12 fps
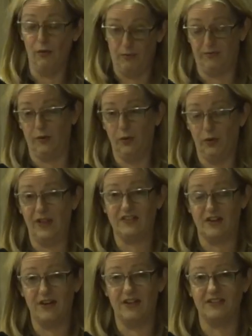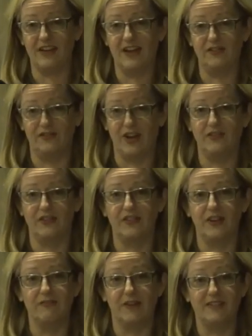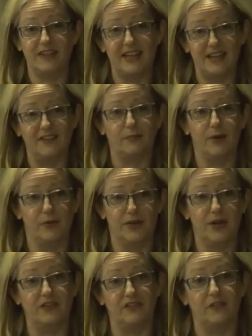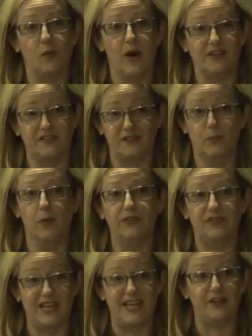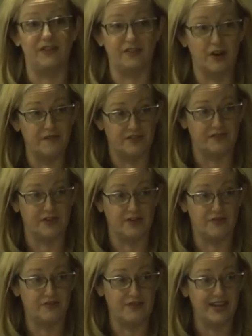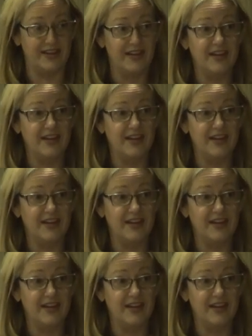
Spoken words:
For all that Ireland has gender self-ID, as we all know, this is quite a small C conservative country.